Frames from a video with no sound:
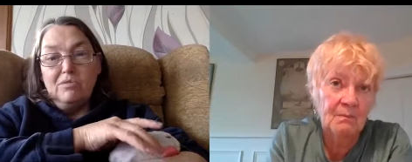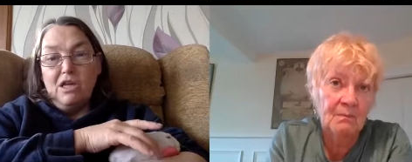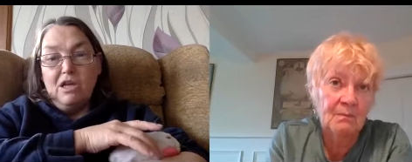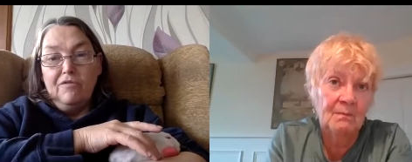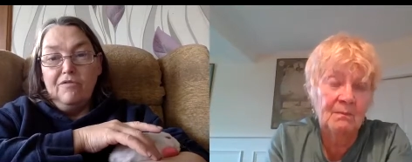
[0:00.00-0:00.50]
Speaker 1: a
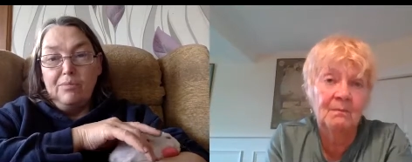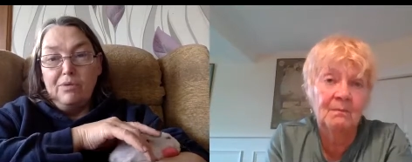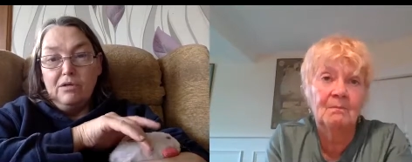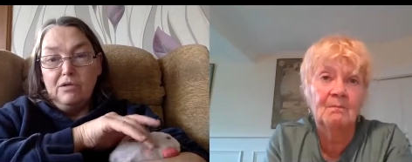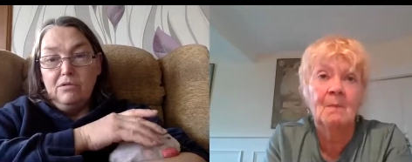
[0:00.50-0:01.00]
psychic
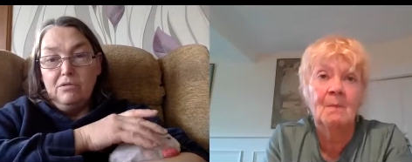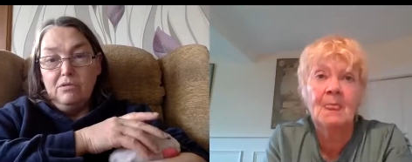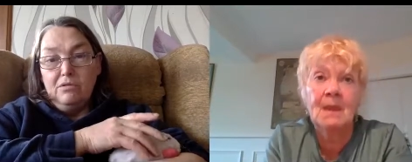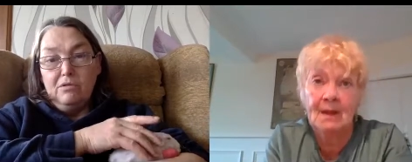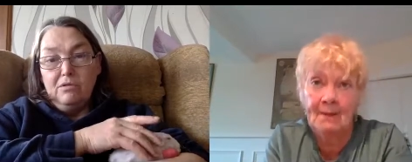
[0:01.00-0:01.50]
vampire.
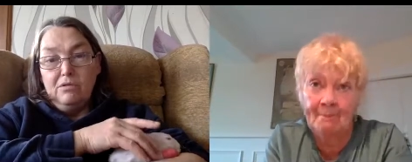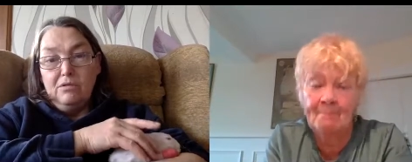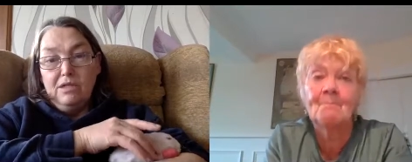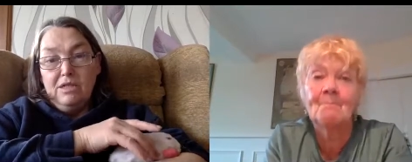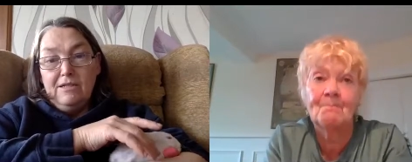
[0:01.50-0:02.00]
Yeah.
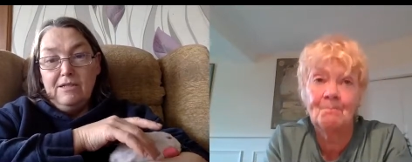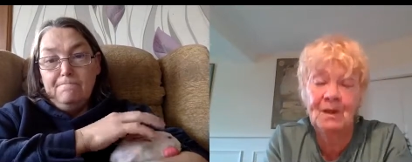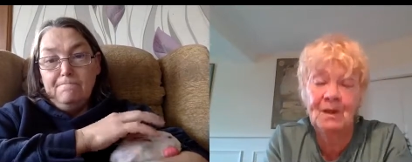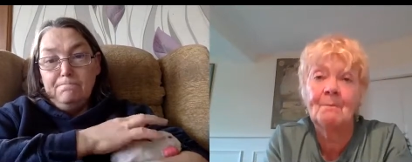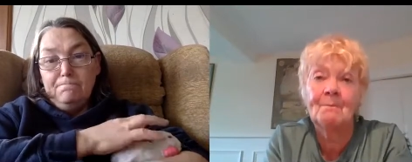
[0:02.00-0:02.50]

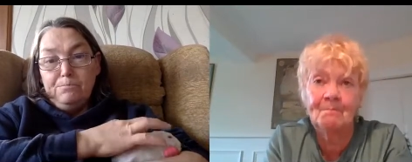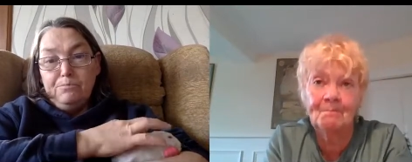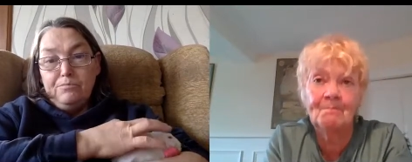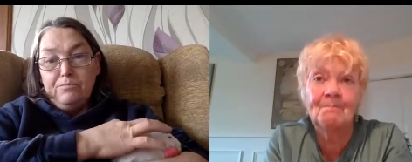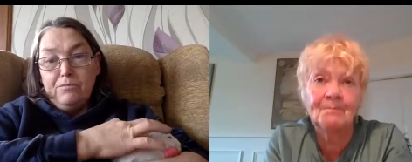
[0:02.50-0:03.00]
Yeah.
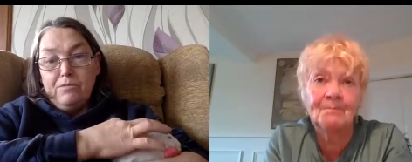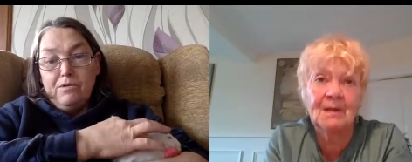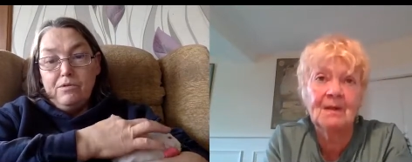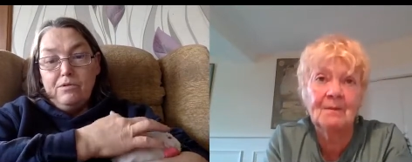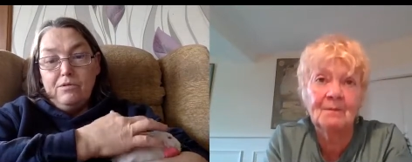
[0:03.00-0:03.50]

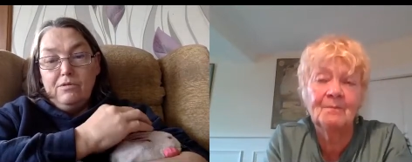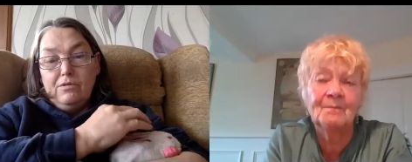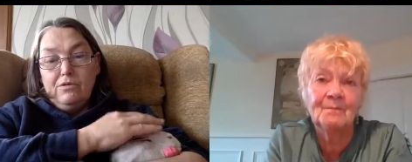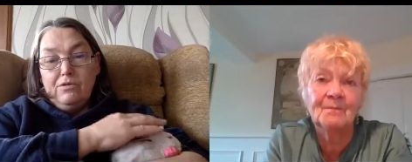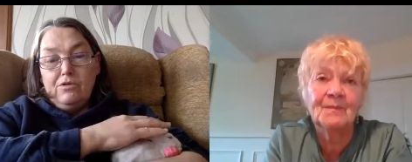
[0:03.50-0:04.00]
Yeah.
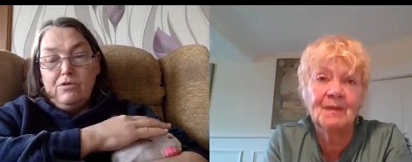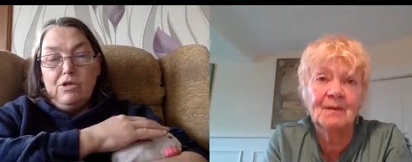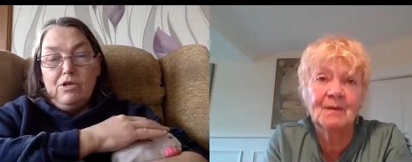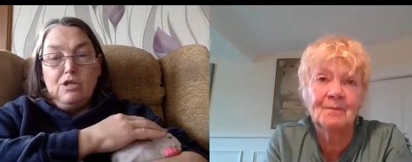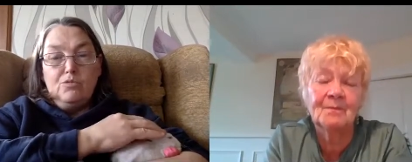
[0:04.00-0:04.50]
So
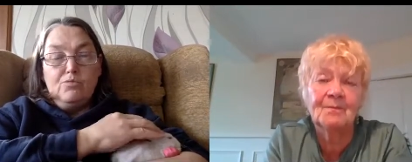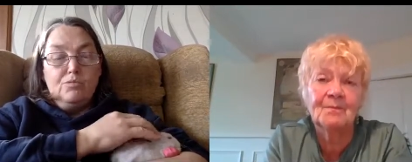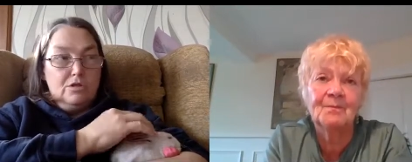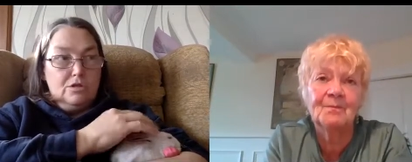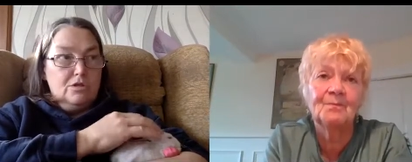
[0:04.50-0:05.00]
this this
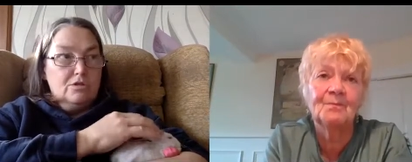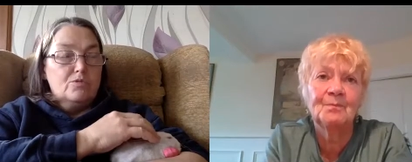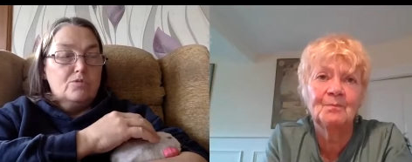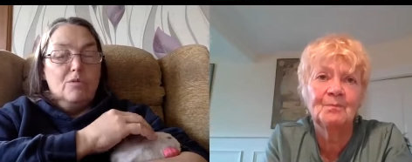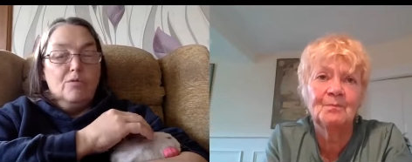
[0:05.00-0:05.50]
this
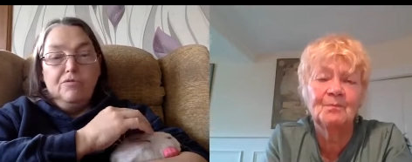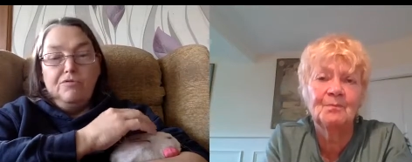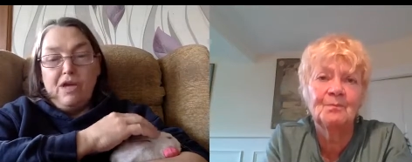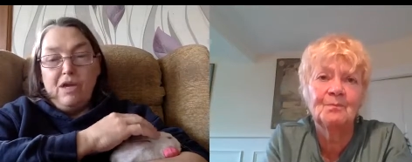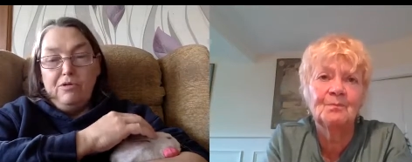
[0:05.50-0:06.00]
this white
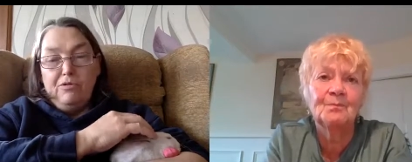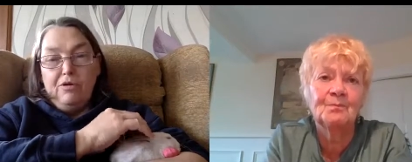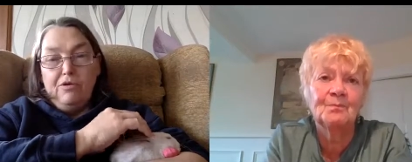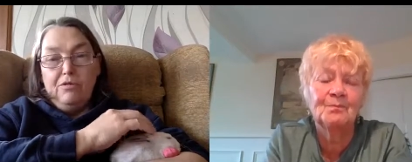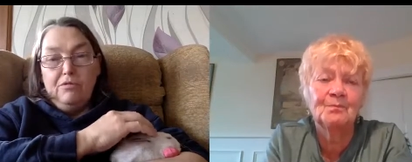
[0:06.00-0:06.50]
wolf came
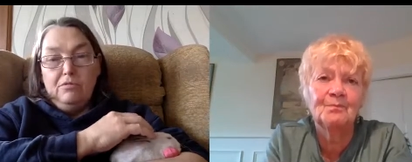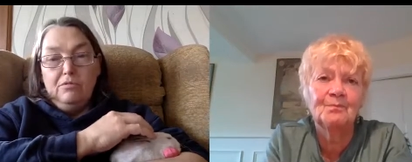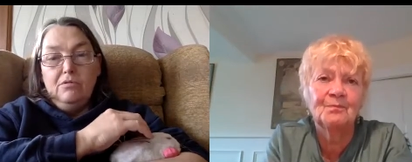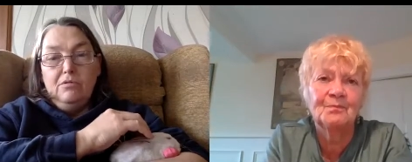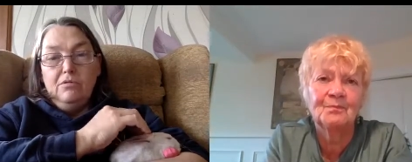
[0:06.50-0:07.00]
and,
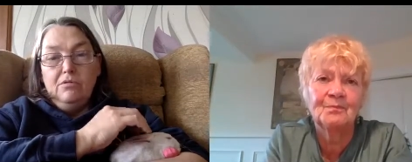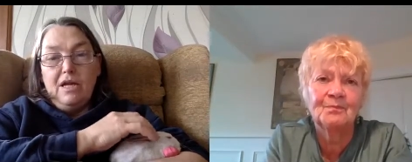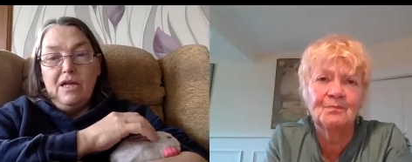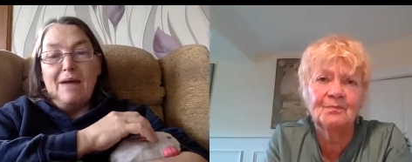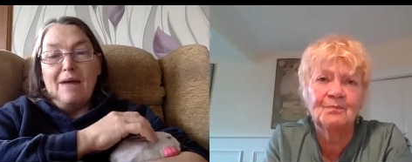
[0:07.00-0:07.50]

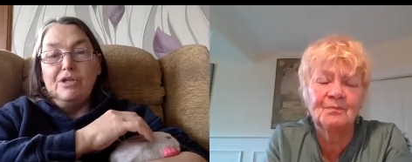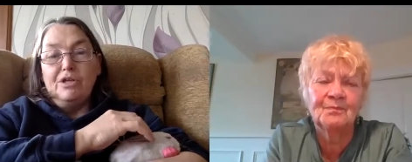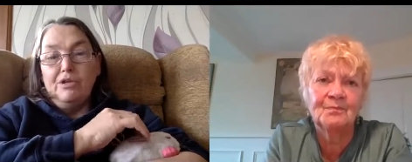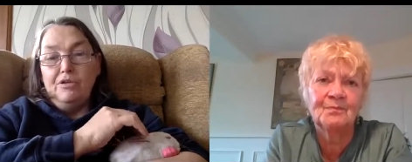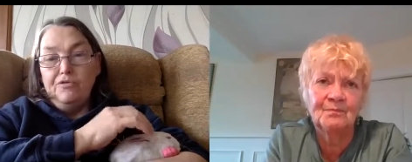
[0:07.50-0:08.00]

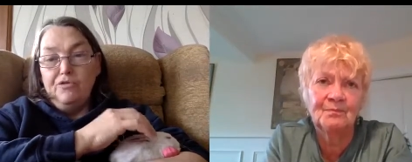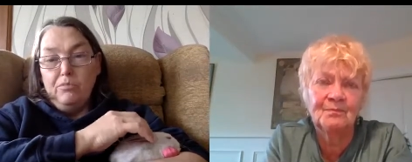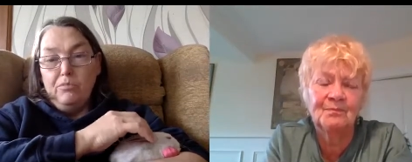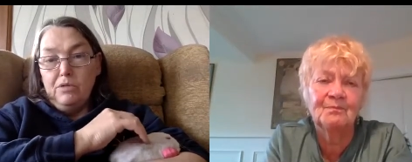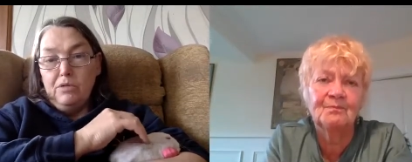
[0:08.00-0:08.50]
inhabited it, the
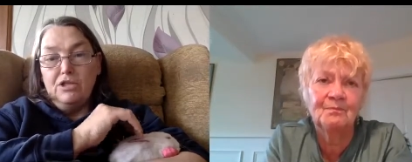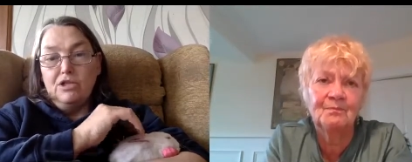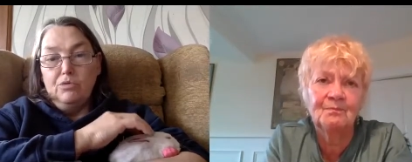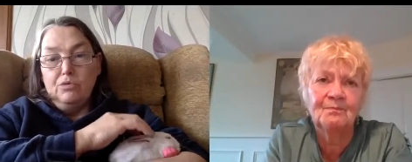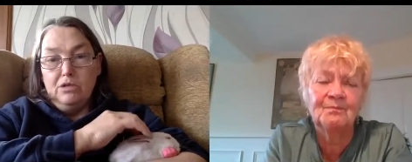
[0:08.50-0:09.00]
form,
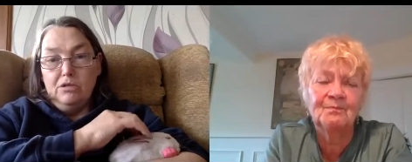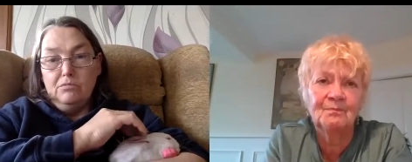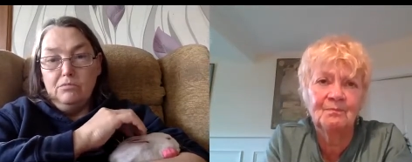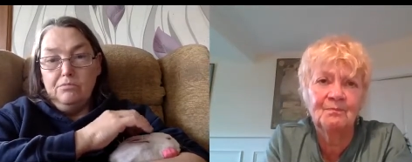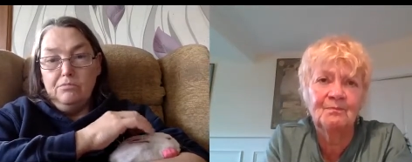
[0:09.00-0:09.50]
ensouled it,
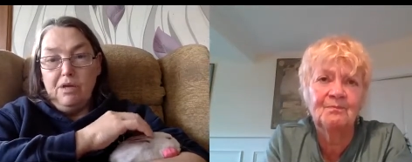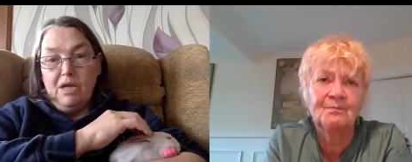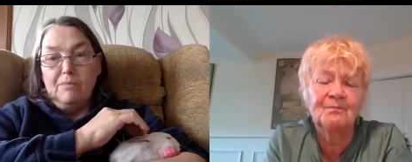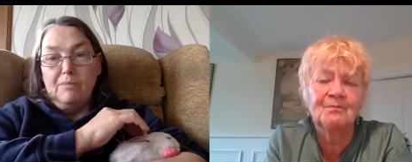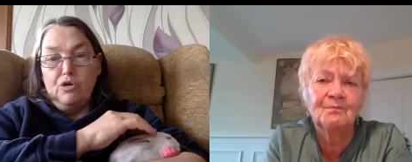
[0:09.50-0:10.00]
mm.
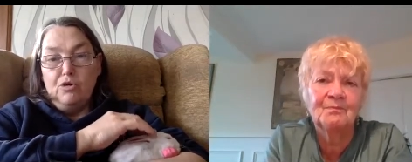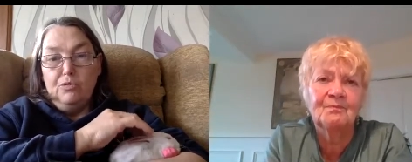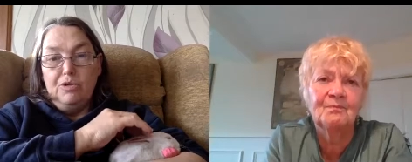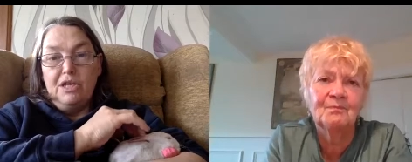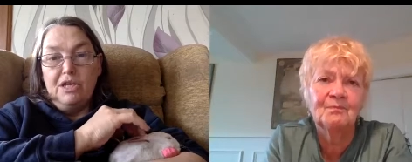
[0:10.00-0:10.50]
became soul
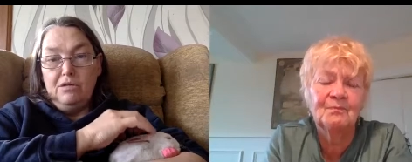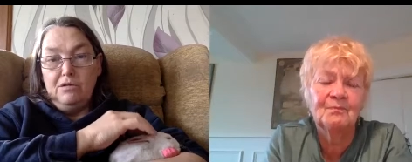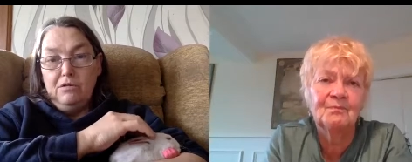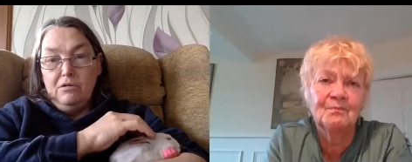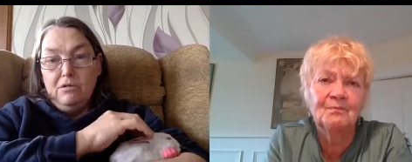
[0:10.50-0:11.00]
within it.
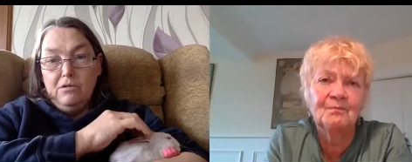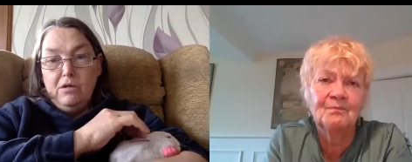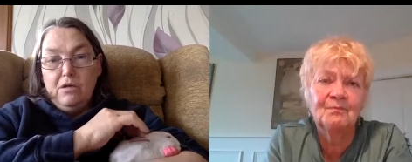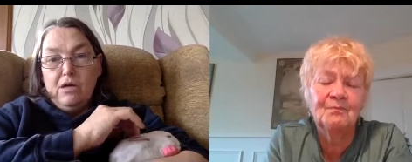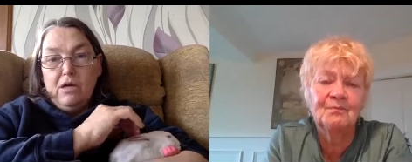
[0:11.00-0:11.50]

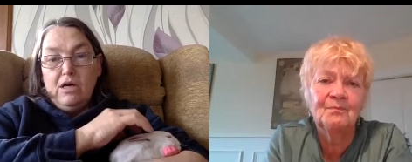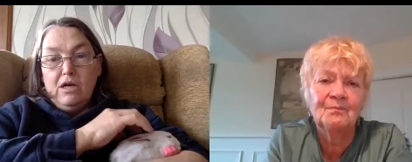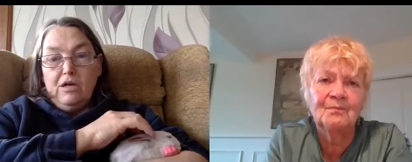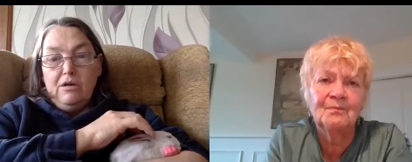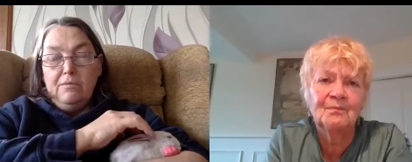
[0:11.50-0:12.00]

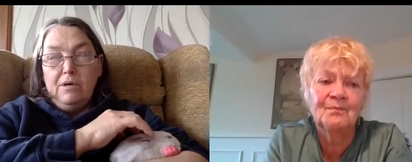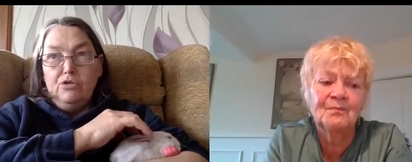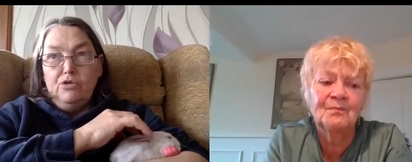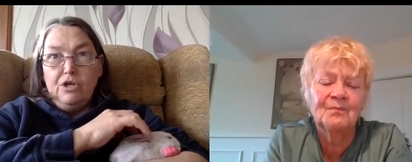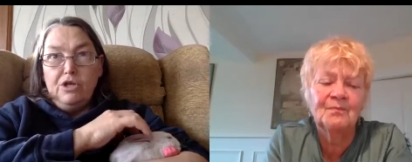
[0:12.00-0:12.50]
Um,
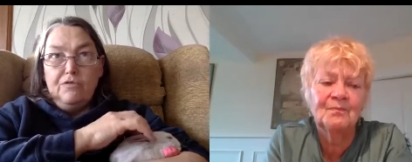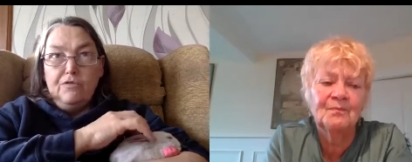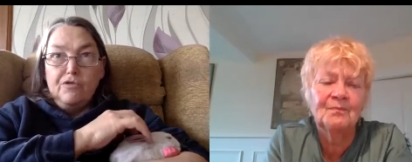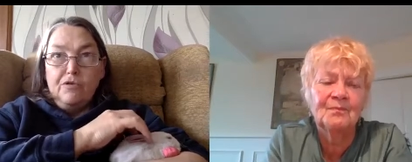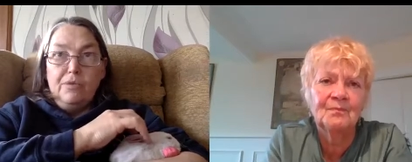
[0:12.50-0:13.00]
and took it
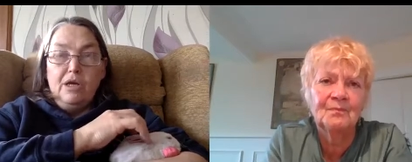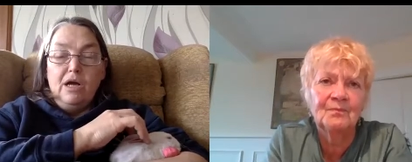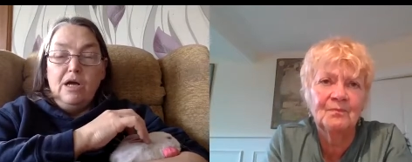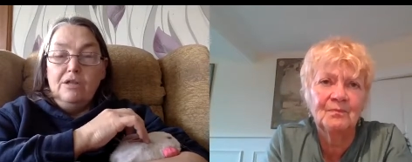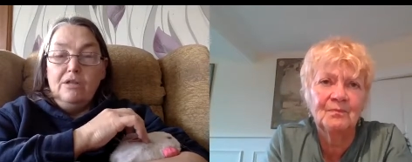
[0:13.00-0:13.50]
over from me.
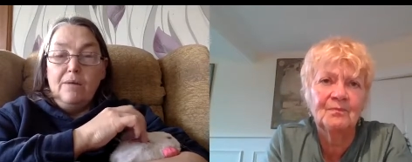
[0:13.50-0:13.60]
And